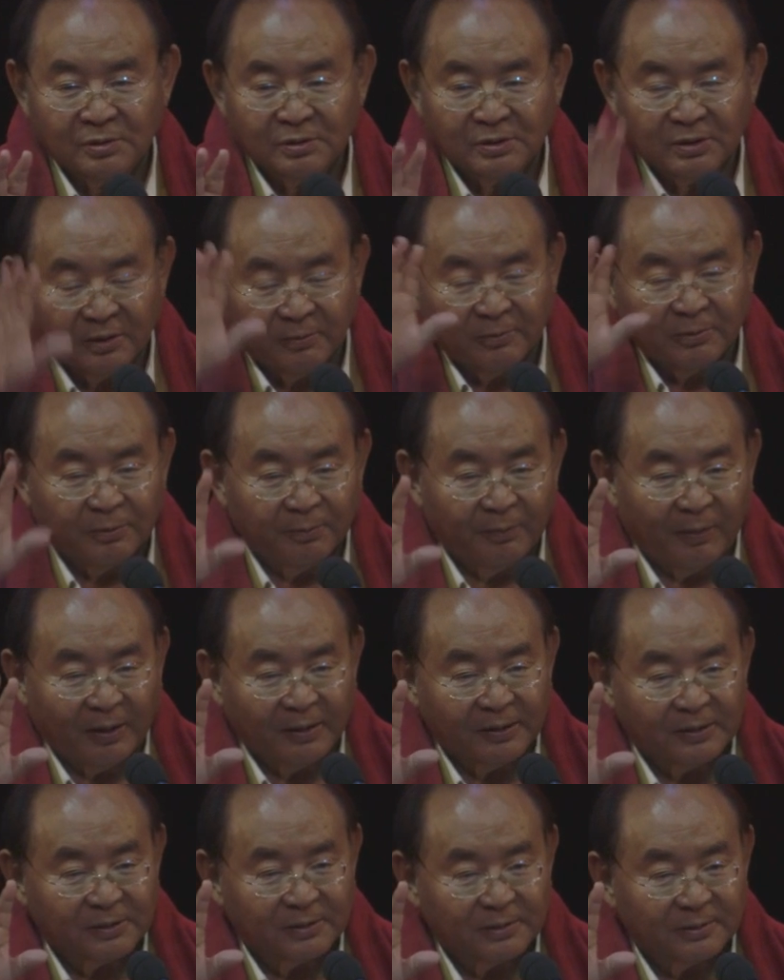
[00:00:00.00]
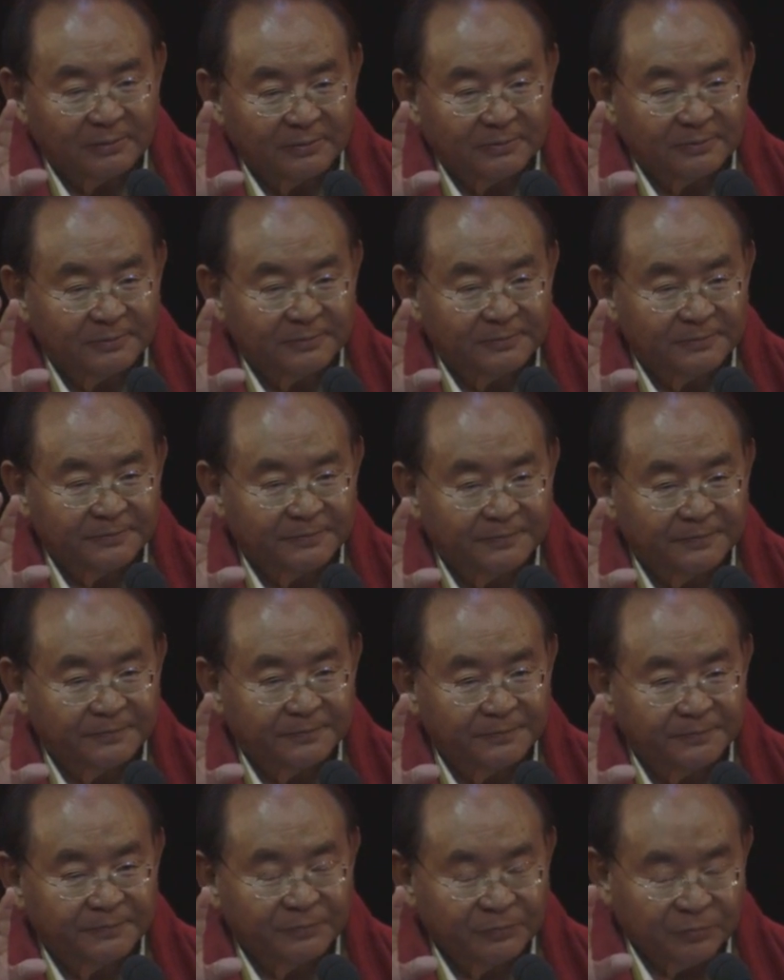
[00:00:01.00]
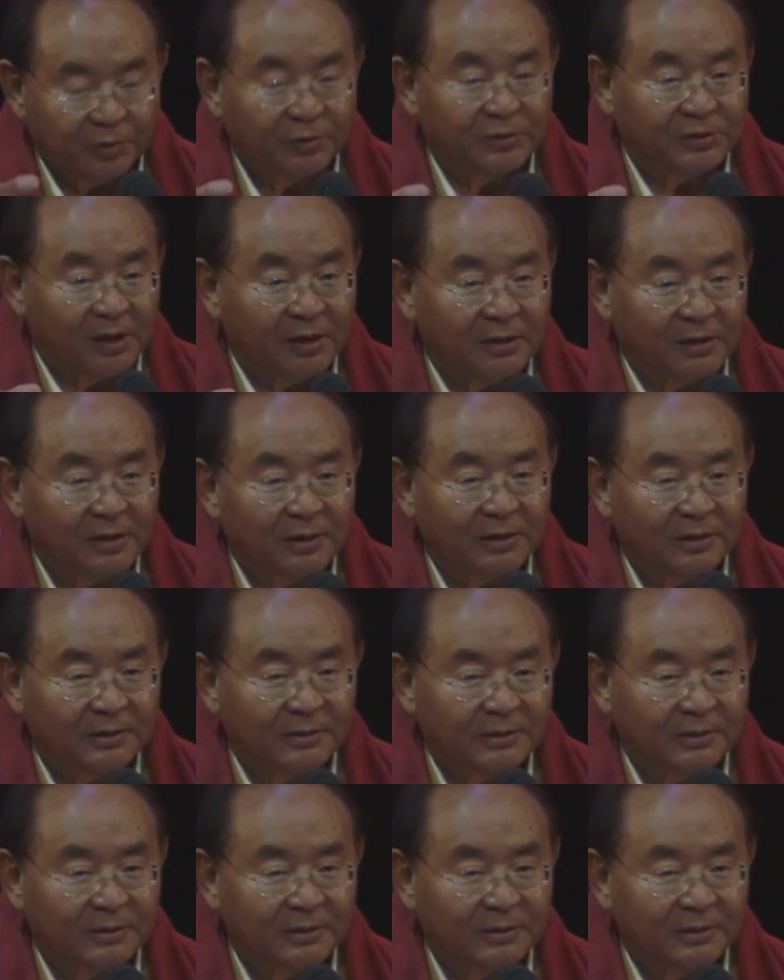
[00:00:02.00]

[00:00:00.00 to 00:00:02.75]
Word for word: Same with mind. You understand?